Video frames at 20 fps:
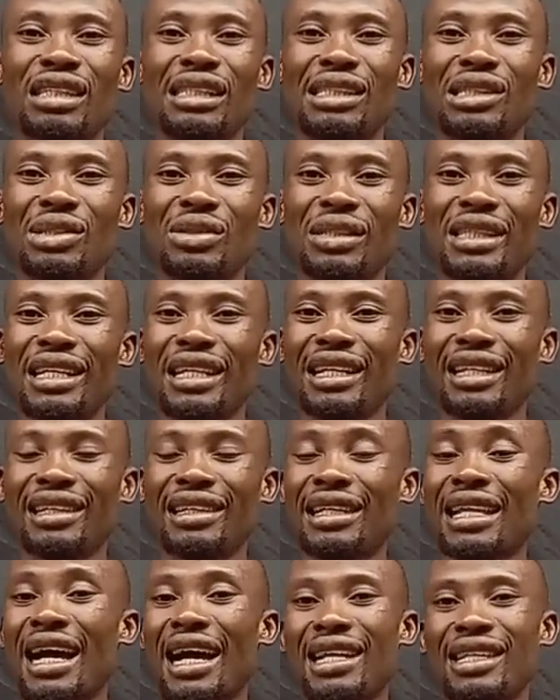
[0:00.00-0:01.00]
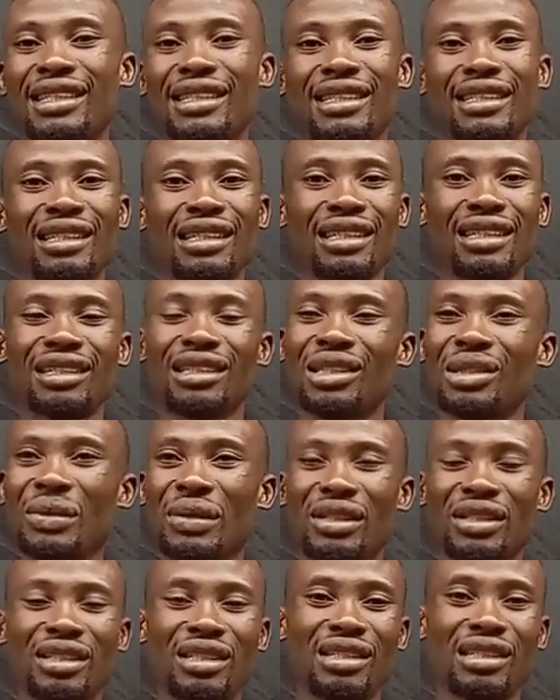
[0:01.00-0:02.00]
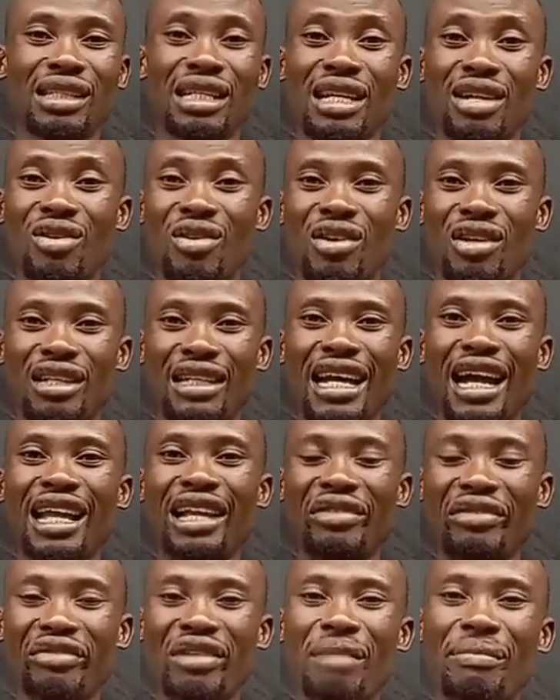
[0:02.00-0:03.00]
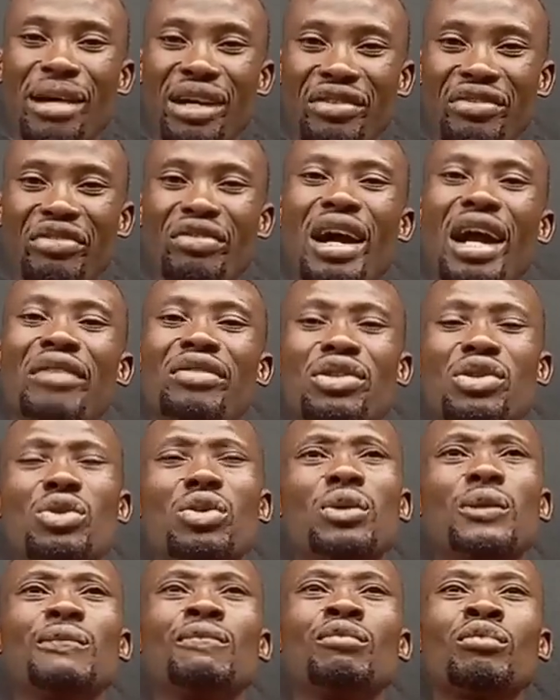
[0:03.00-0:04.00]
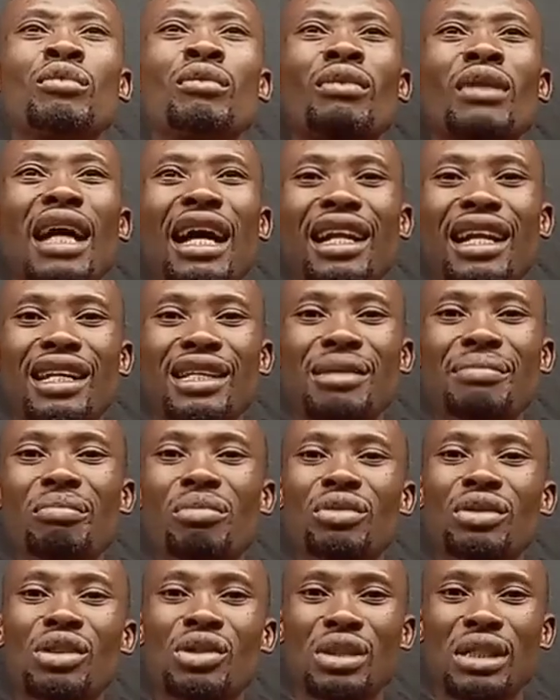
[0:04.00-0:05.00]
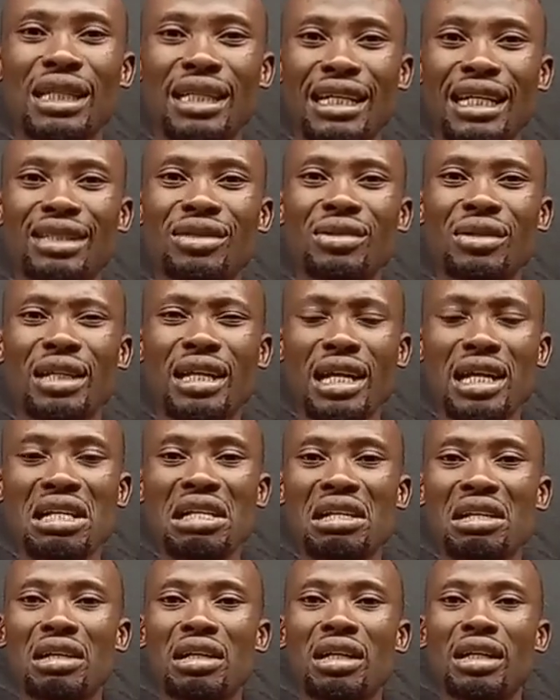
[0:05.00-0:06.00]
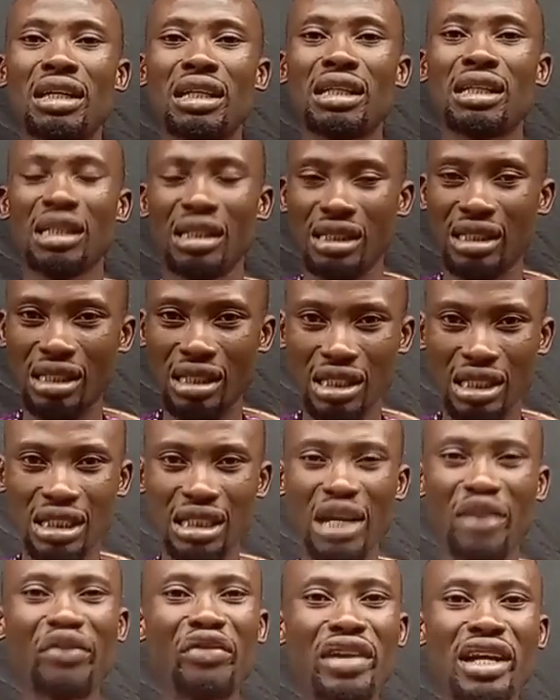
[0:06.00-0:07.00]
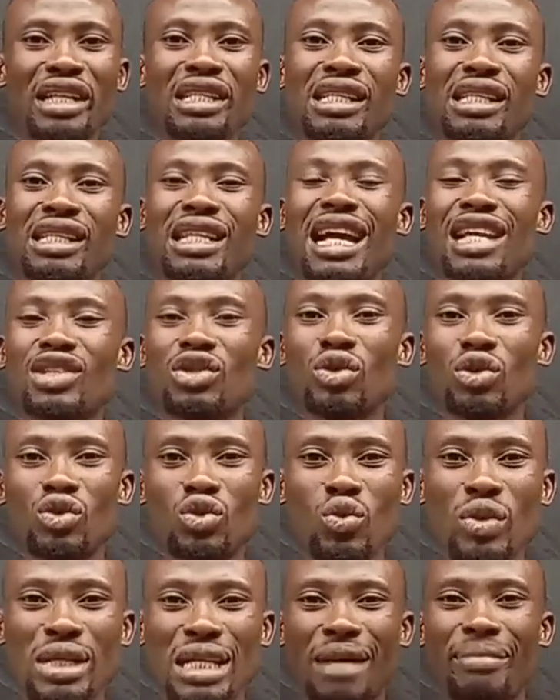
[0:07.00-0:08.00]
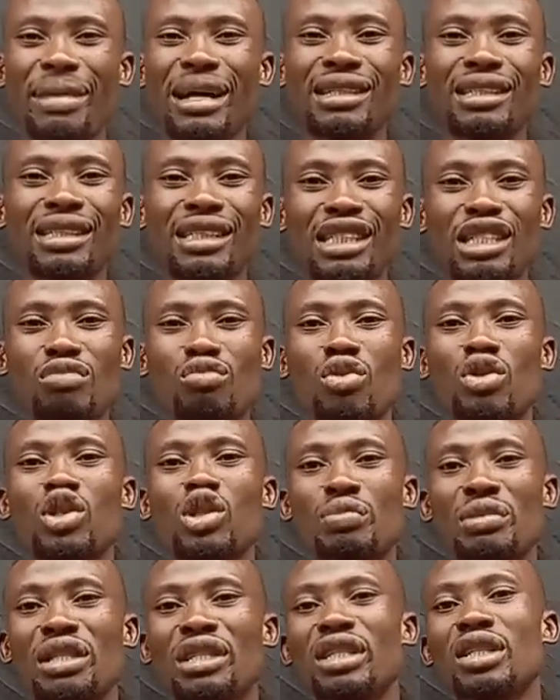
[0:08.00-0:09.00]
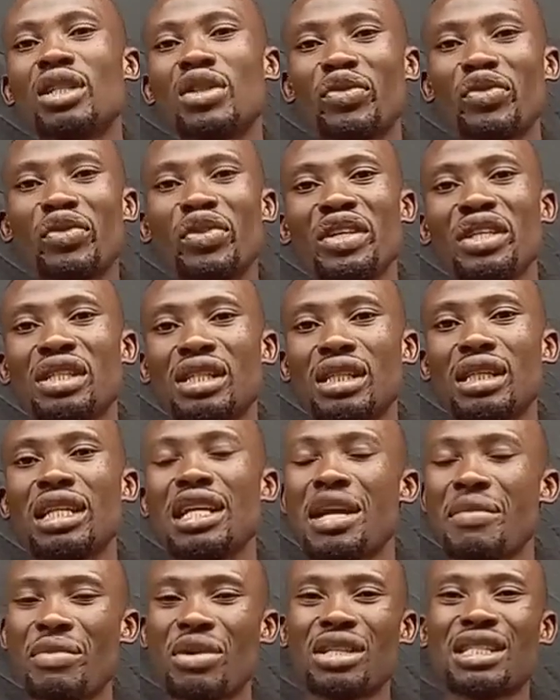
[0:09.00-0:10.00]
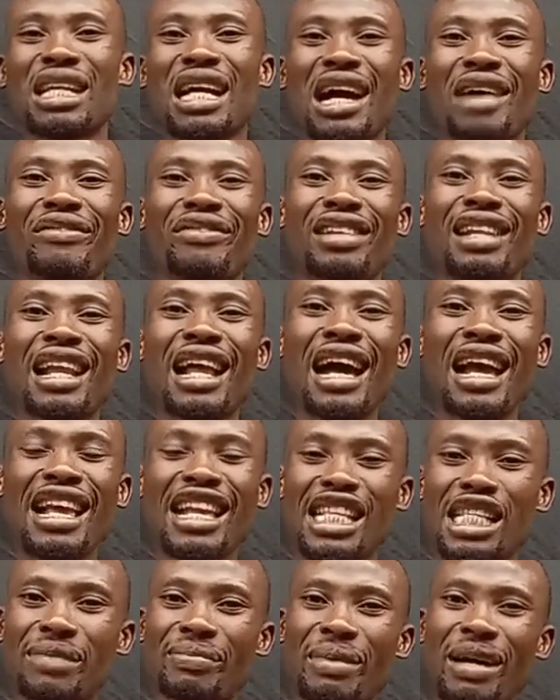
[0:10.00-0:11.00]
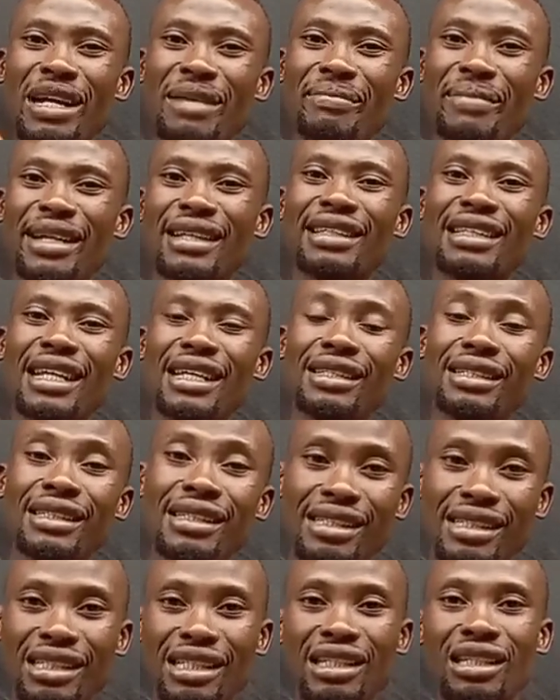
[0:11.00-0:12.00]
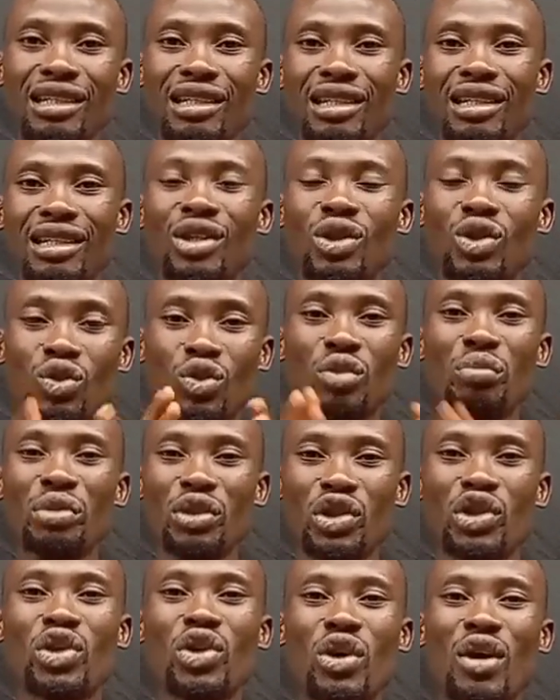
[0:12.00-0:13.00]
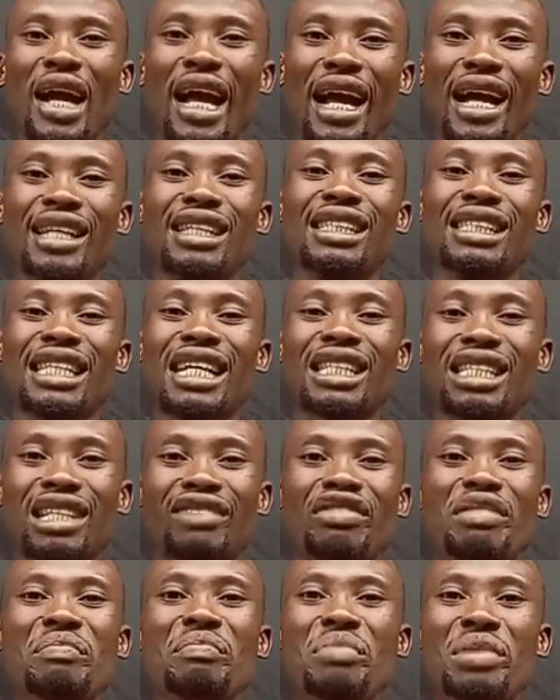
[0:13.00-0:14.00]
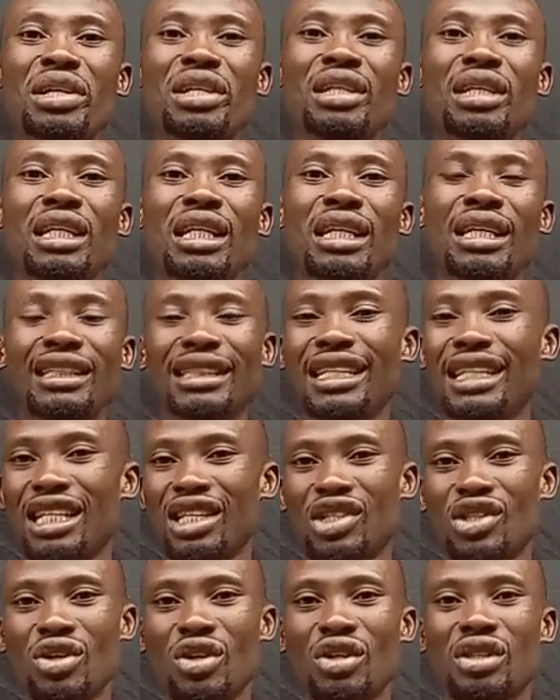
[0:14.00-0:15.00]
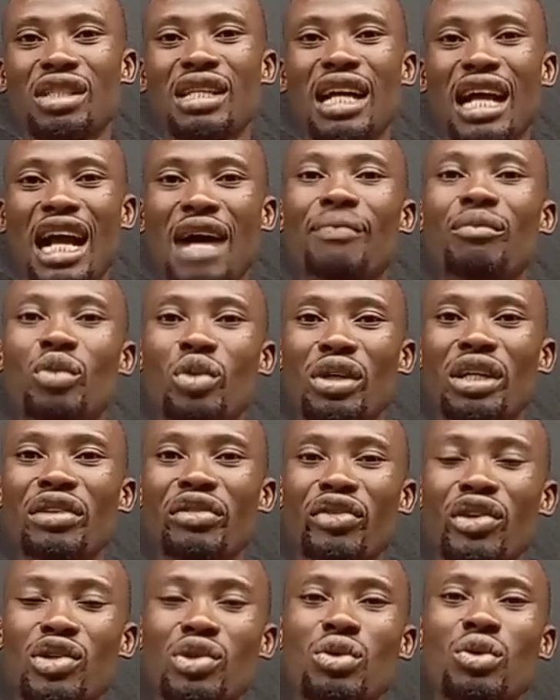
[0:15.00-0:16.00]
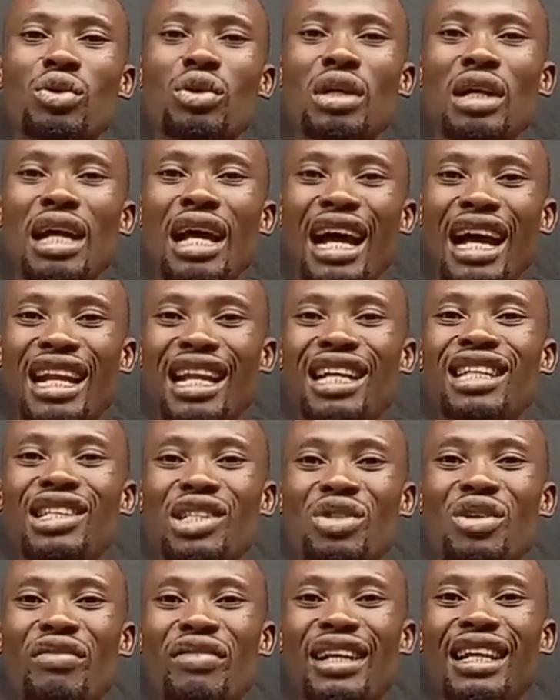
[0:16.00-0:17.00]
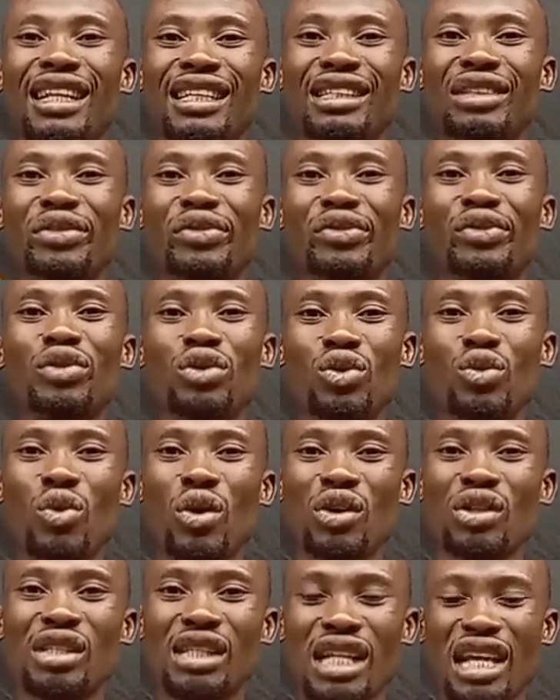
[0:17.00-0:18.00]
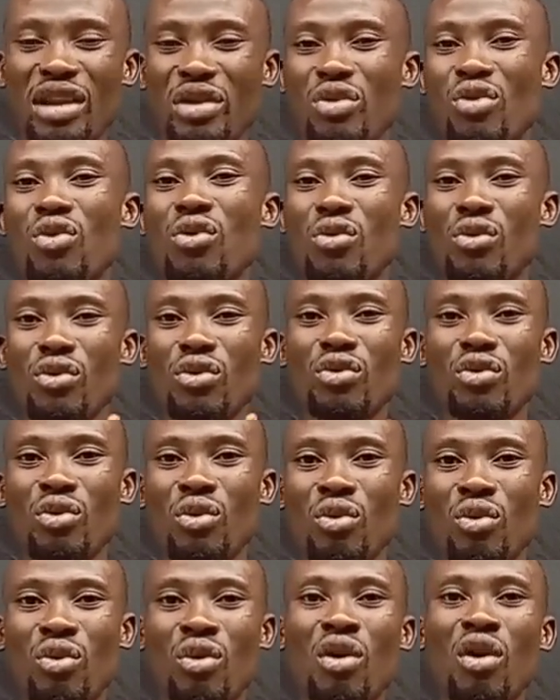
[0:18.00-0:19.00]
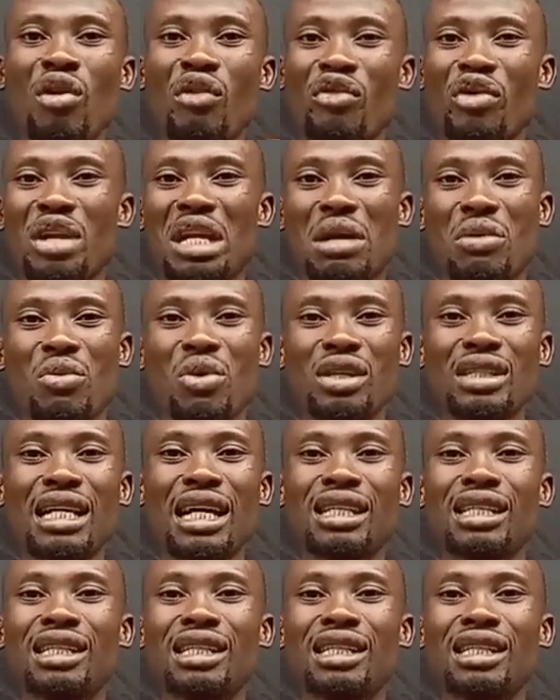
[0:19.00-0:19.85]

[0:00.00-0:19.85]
So they died. They all died for about 5. So, and I say that okay, it's definitely, there is no two ways about it, must be this feed, because I have now experimented it to be sure, and it has given me the result I'm looking for. So I now discovered that the food was a no for them. What I